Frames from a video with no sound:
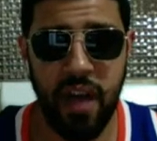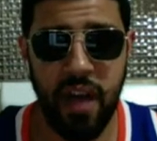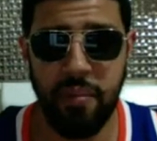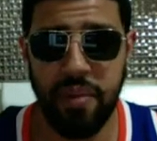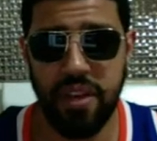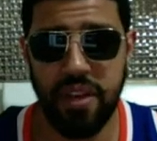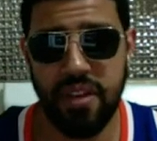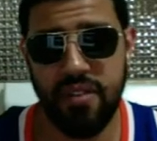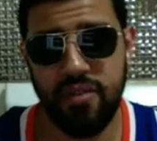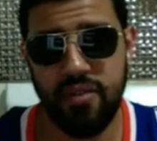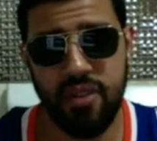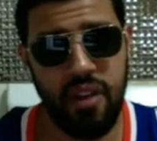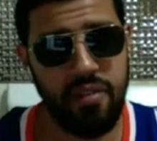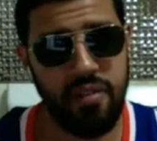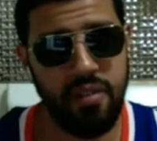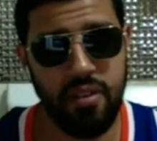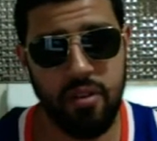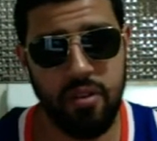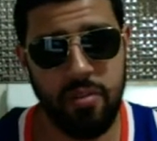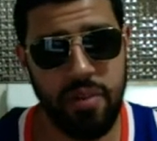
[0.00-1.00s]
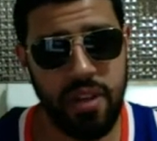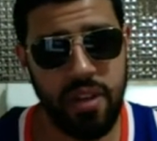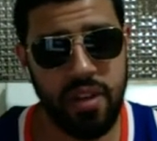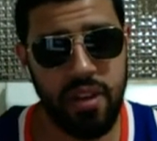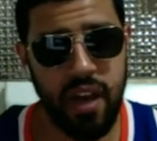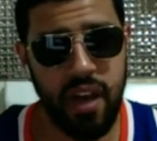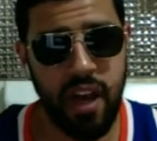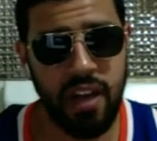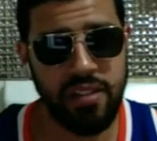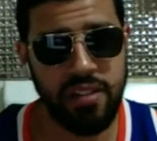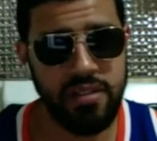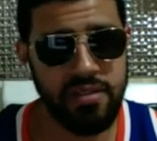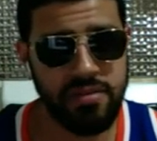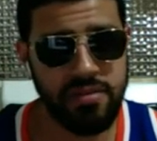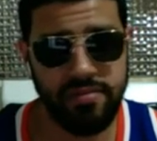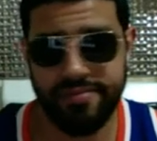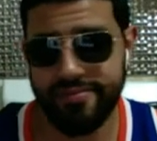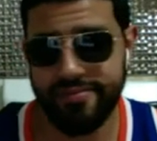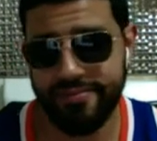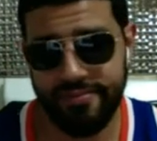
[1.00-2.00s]
I mean, you never know, man. I
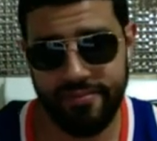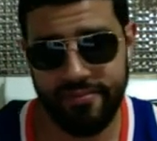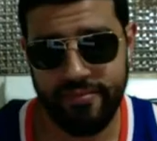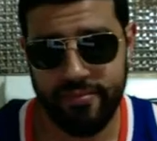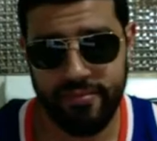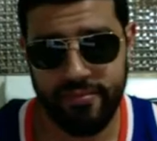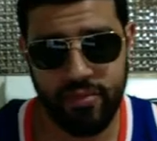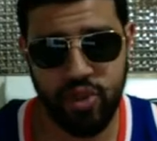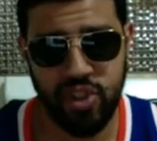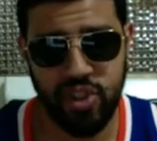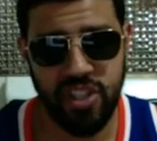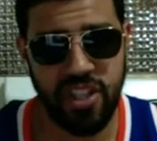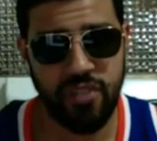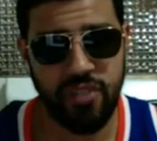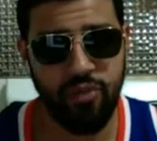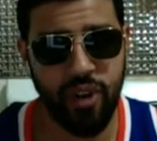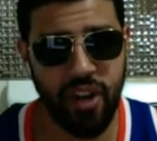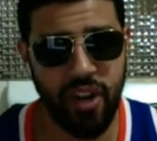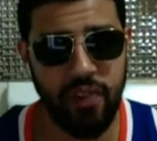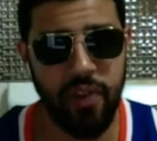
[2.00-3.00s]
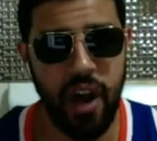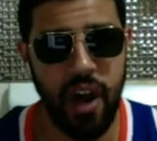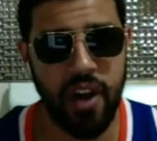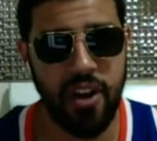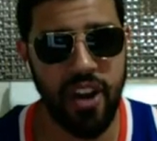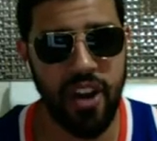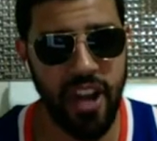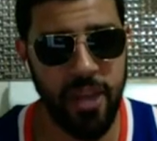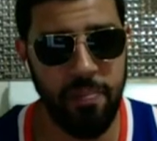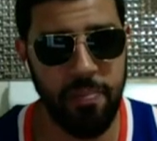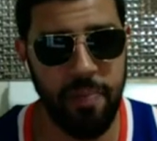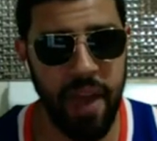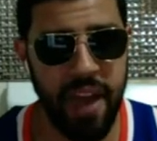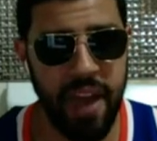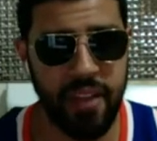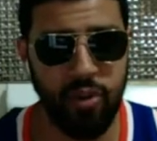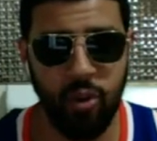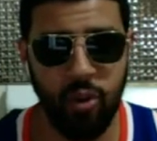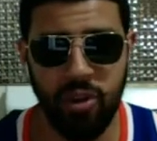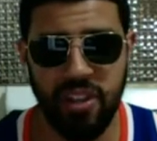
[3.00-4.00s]
we'll see. Ring of Honor,
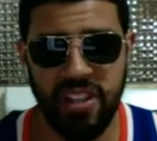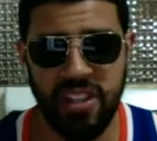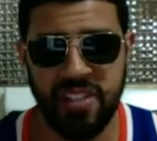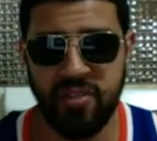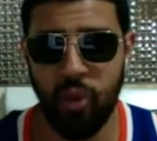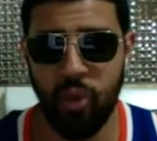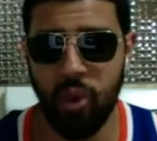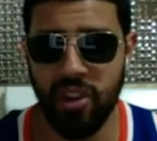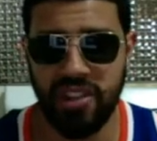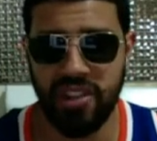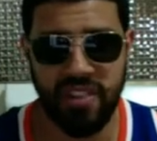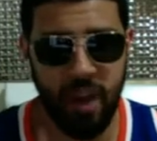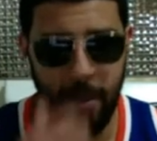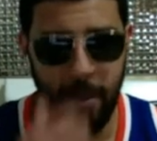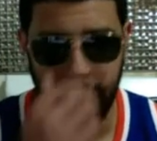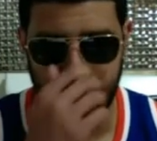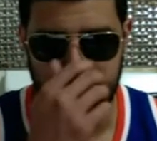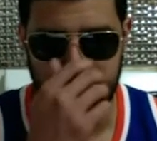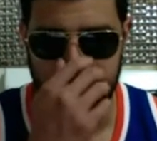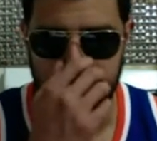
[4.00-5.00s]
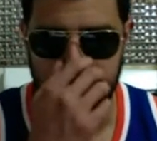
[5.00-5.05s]
Impact, all these, all these companies